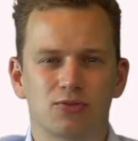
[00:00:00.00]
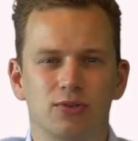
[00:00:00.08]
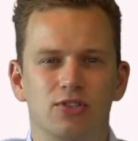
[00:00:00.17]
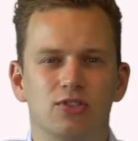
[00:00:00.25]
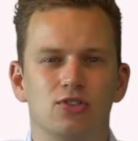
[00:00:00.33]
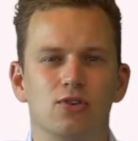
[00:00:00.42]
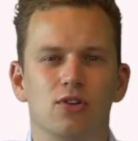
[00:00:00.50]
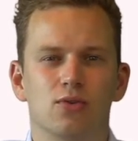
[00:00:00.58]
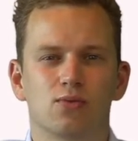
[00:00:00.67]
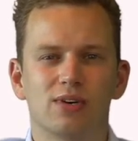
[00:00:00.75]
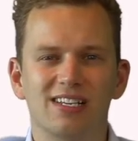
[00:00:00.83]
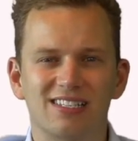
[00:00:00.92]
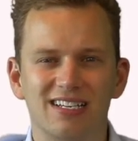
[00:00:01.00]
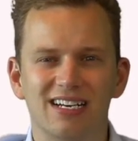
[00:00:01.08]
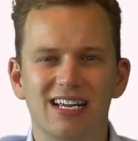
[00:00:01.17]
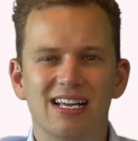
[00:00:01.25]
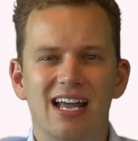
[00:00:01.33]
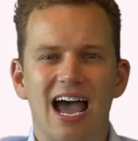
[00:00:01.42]
which is due to the recent
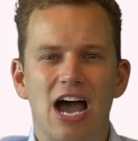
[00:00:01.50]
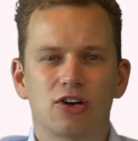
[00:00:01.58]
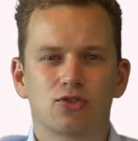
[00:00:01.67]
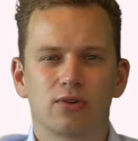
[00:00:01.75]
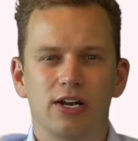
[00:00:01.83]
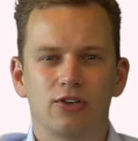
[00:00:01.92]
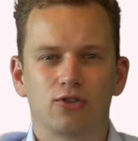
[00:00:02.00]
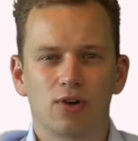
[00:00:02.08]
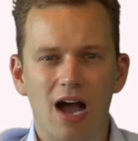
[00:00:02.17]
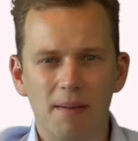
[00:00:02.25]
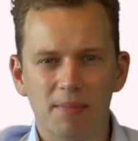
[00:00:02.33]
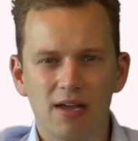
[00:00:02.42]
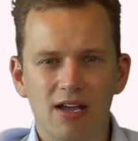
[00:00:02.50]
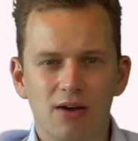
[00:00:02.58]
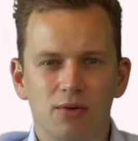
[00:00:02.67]
hash rate drop,